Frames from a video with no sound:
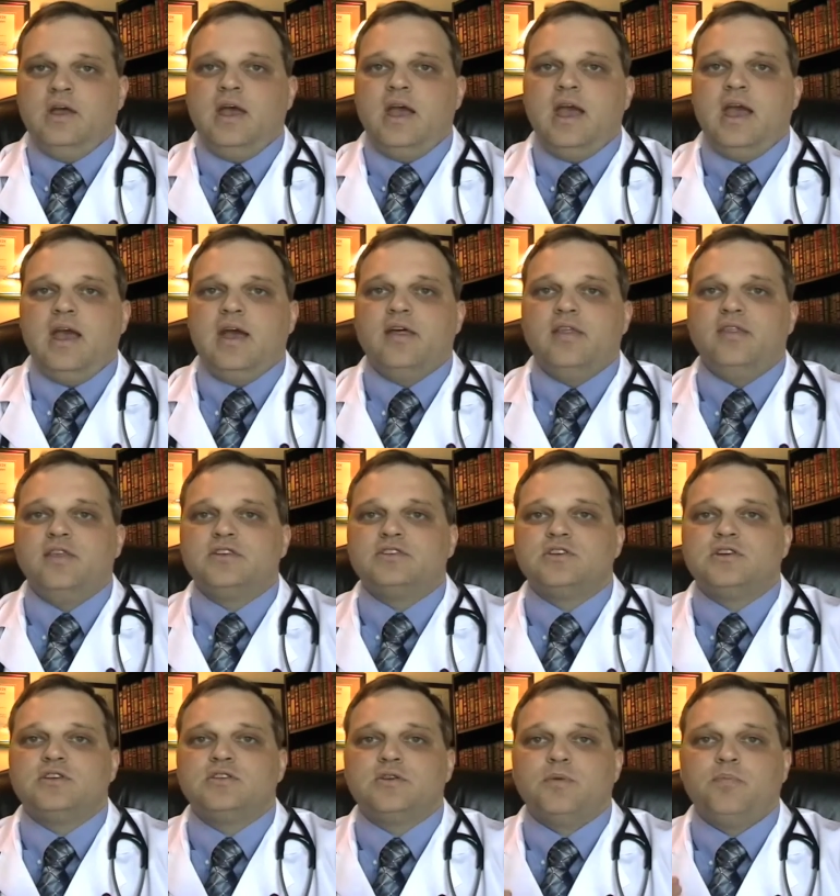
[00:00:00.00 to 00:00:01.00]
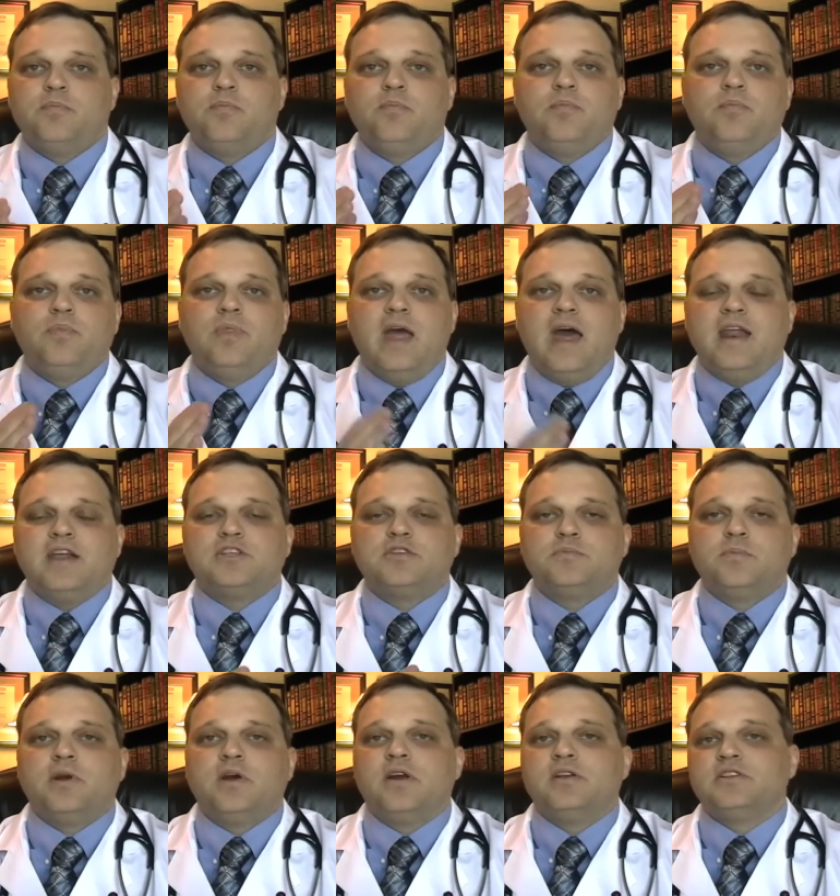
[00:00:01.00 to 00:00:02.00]
and that
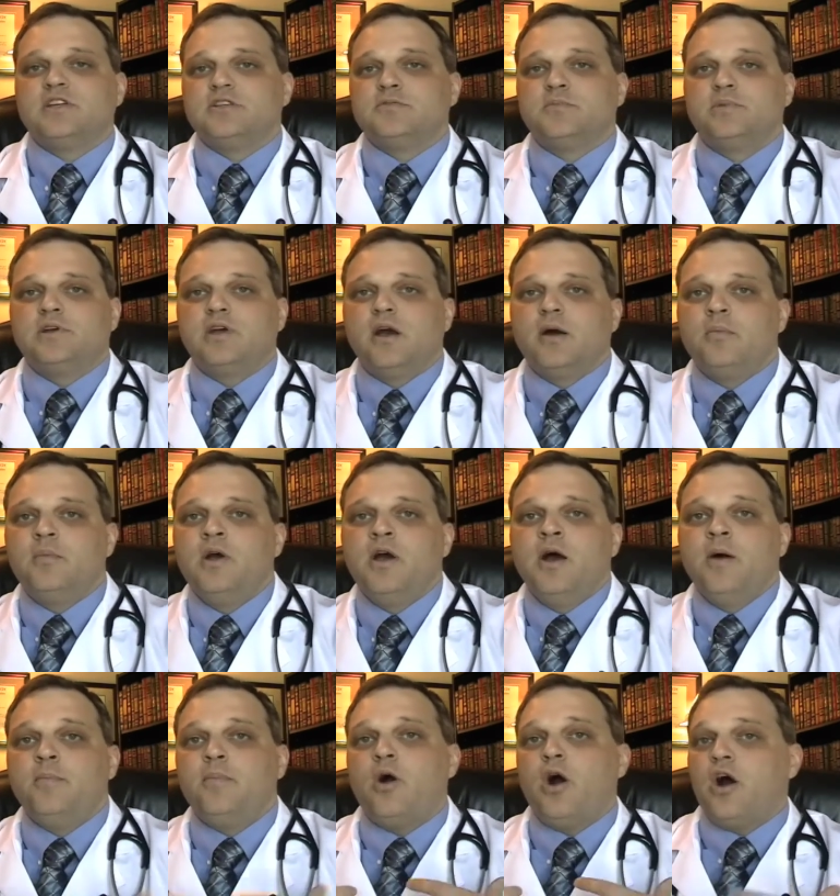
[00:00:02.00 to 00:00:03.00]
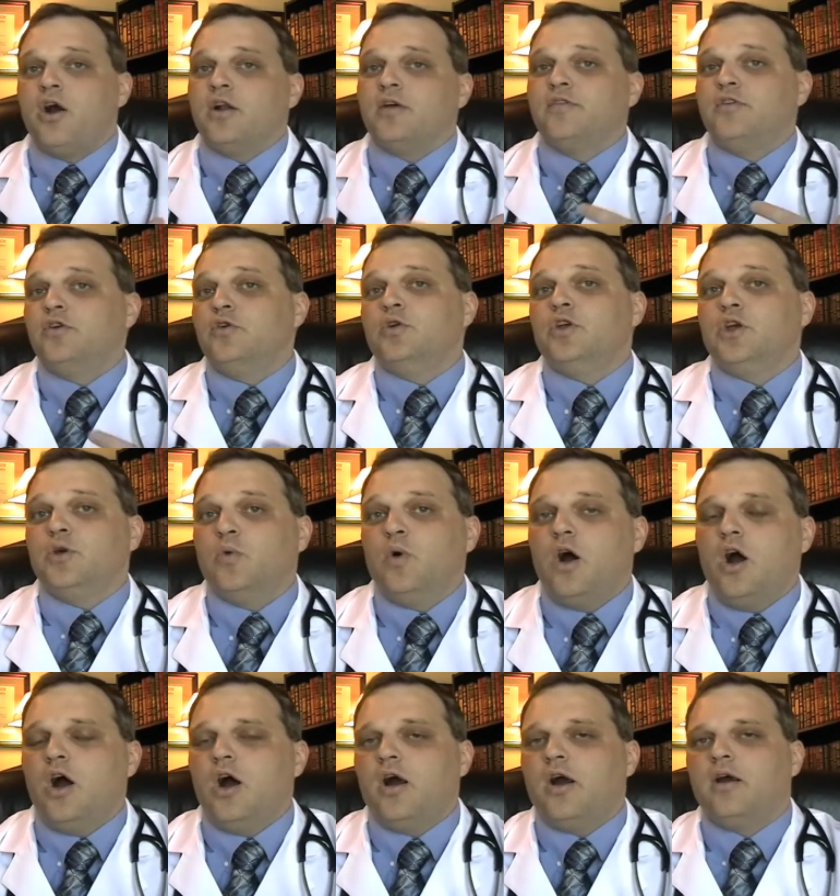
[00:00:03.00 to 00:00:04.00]
experience has become part of who you
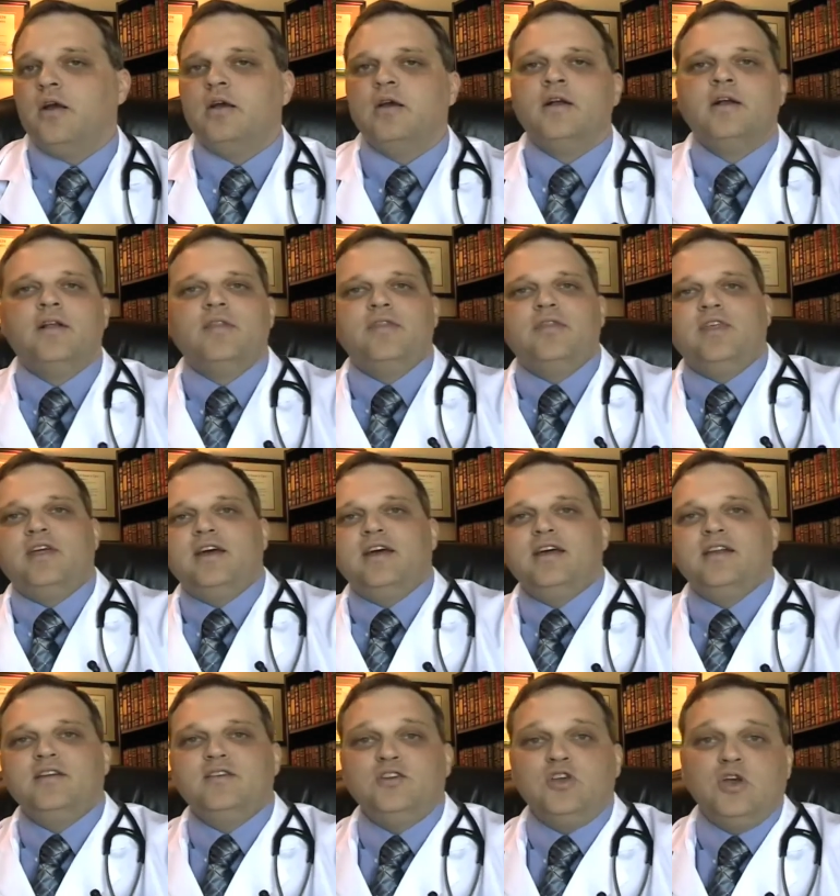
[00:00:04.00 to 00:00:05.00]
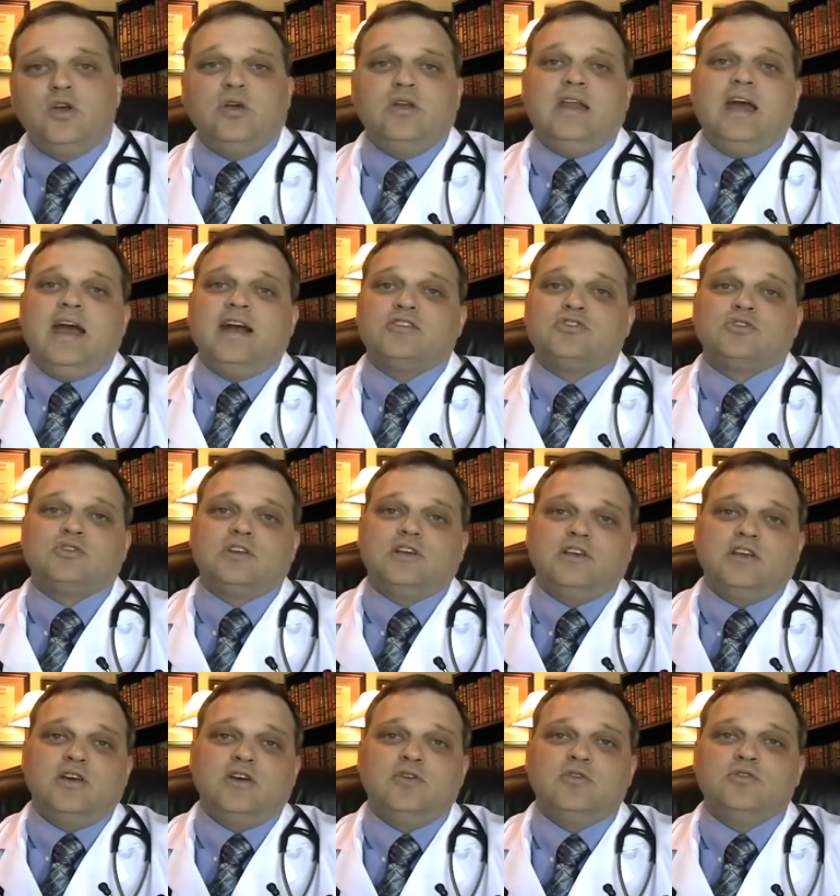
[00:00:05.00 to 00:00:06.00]
are. Then you can actually
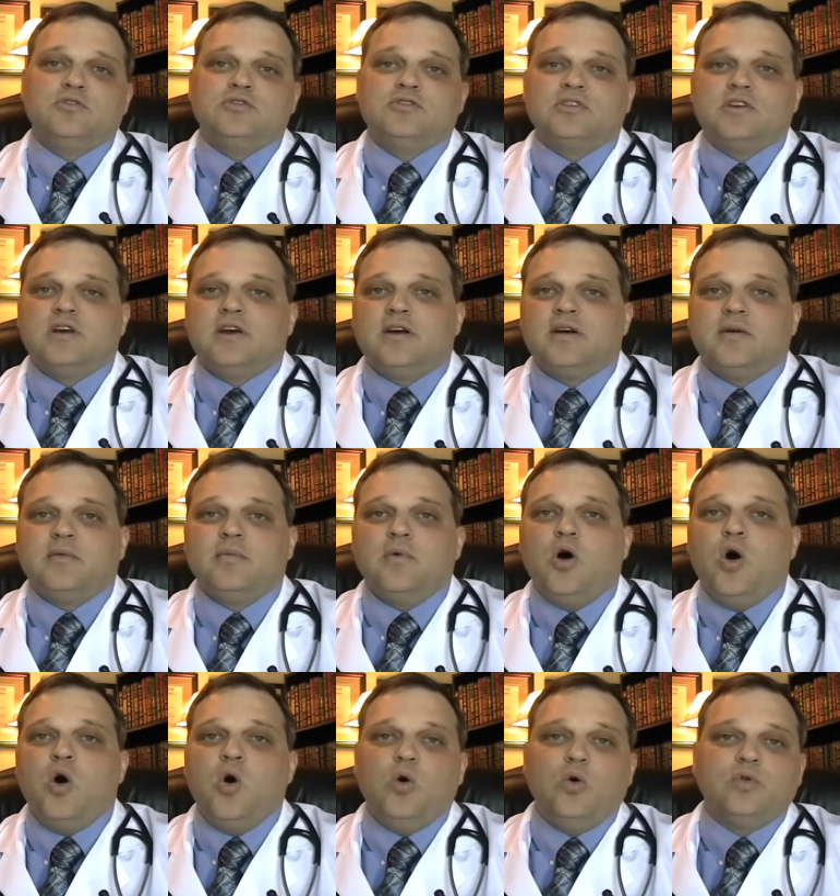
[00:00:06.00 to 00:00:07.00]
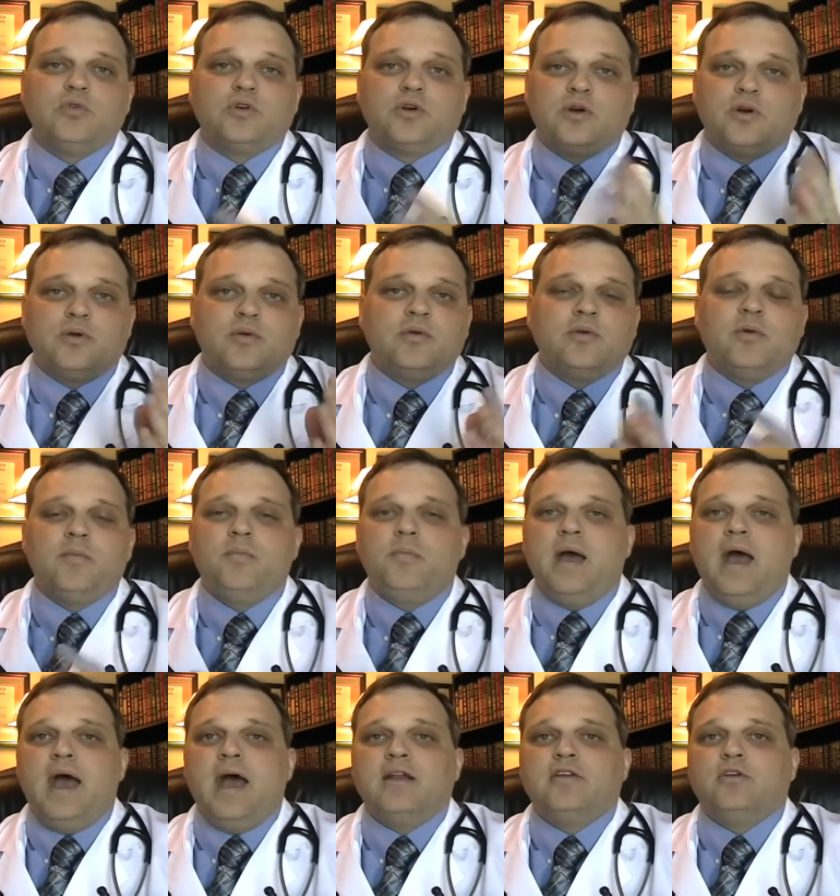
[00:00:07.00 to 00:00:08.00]
use older
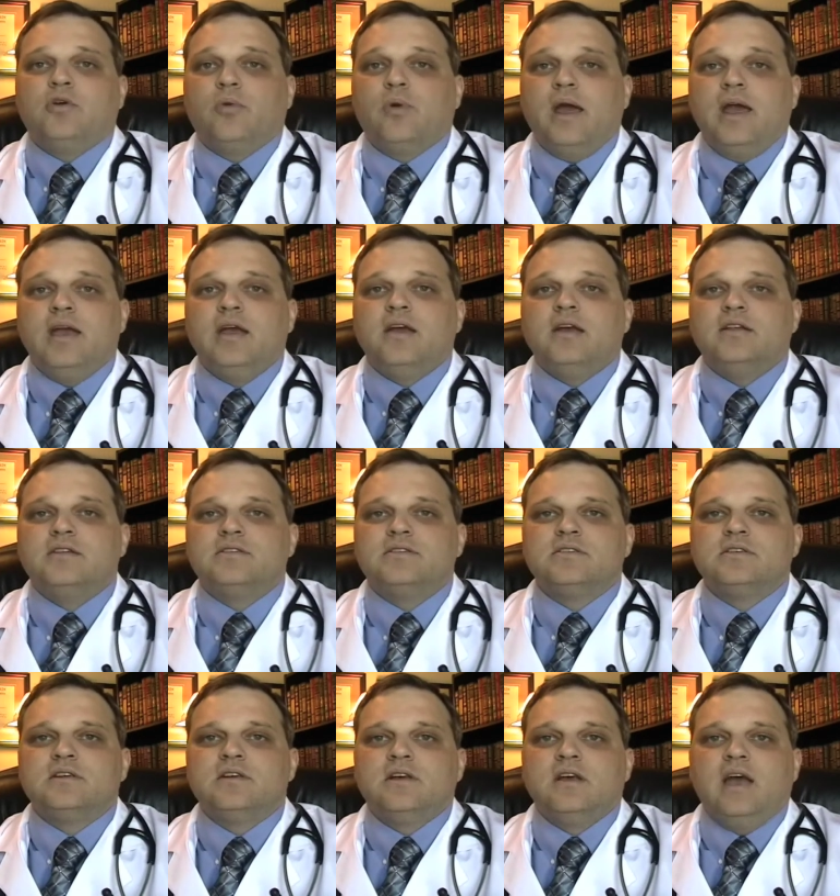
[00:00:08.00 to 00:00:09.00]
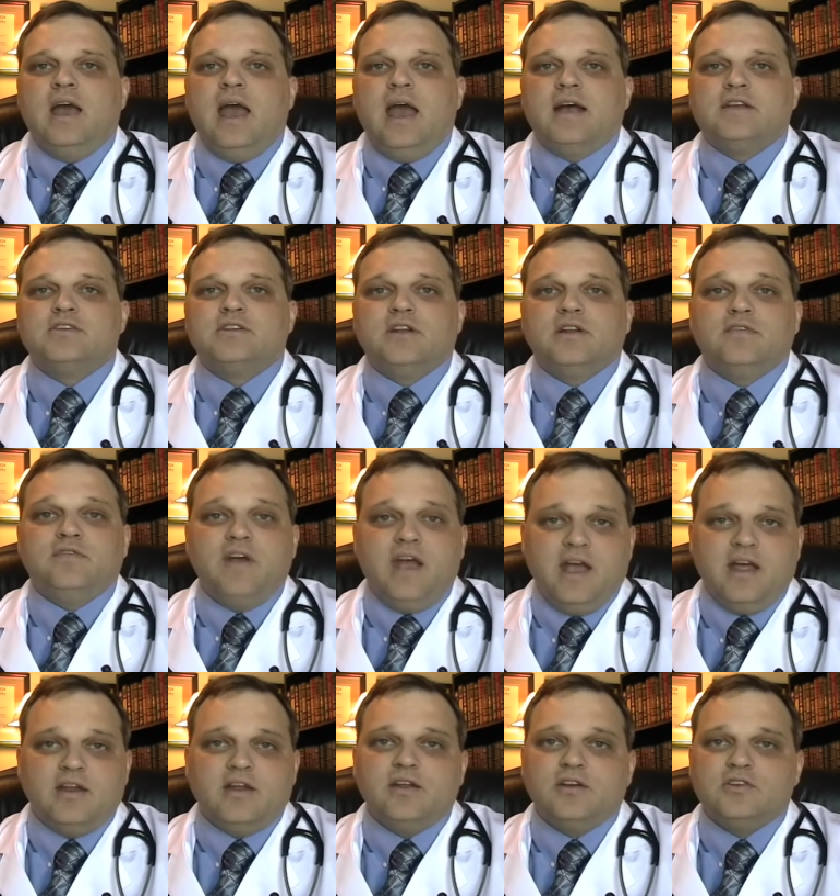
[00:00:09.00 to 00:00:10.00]
bad grades as an
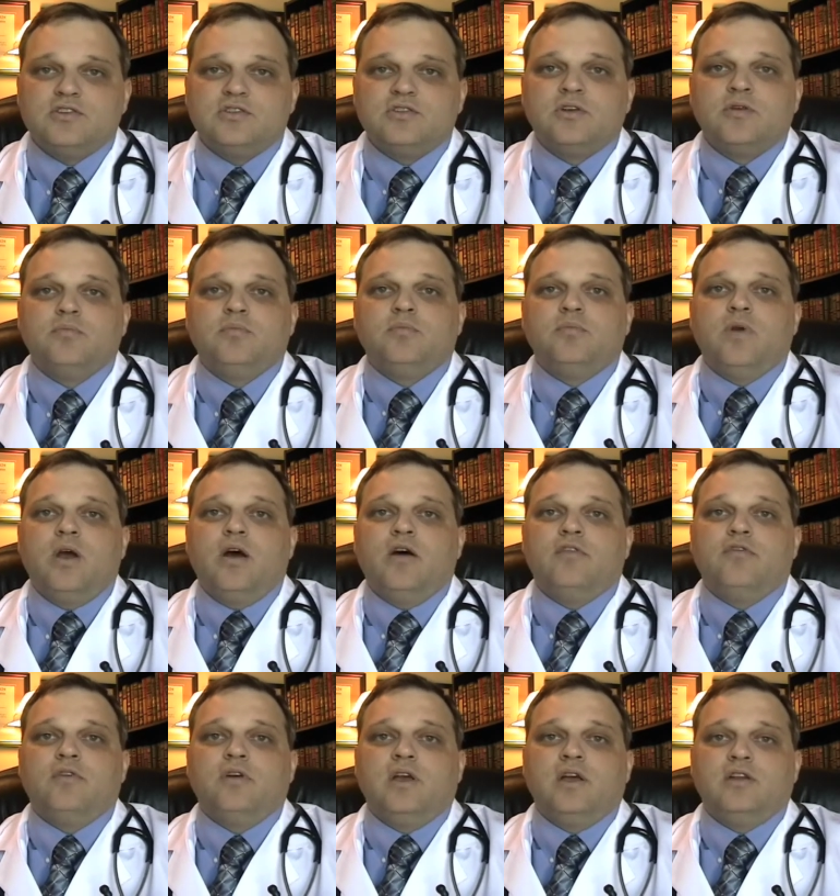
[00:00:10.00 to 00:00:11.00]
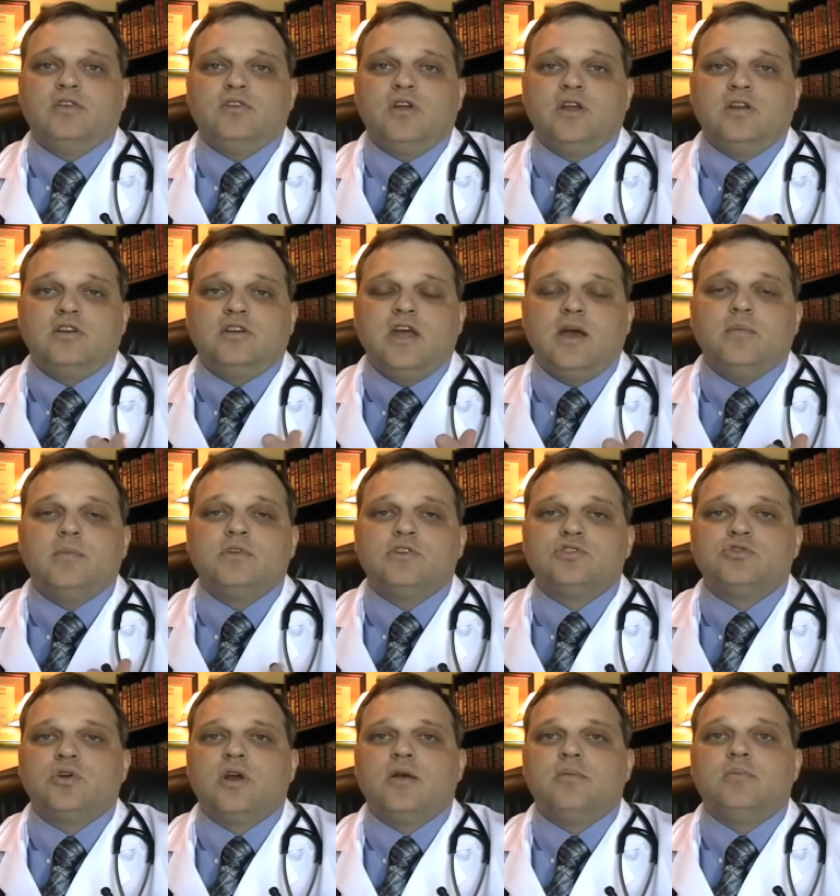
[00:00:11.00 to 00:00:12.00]
advantage and
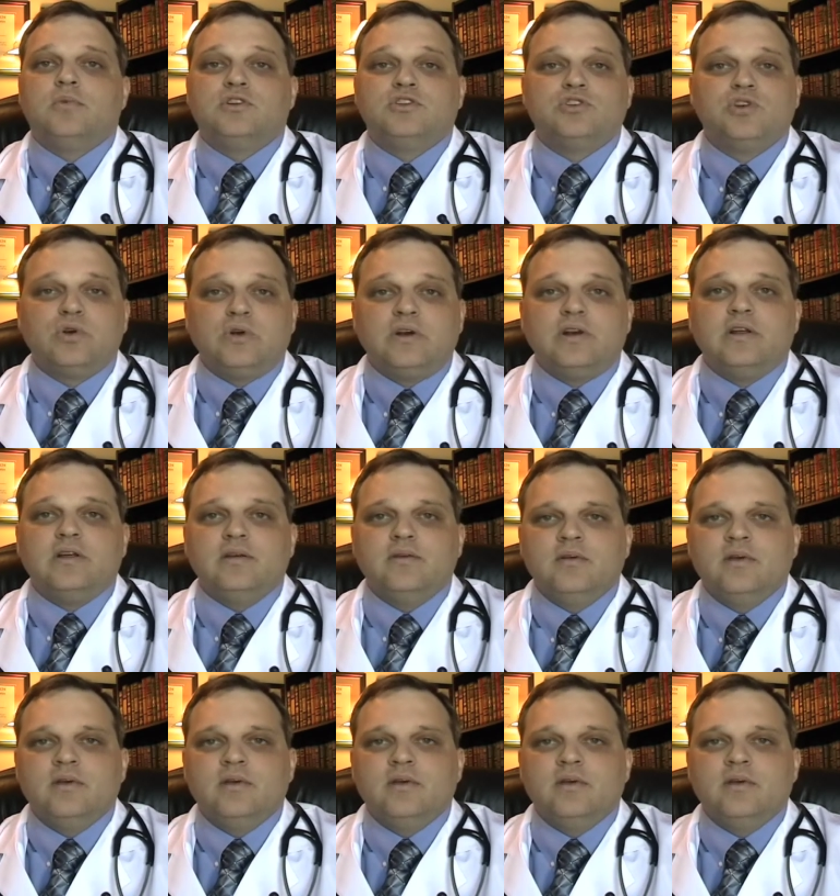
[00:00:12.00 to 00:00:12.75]
demonstrate maturity.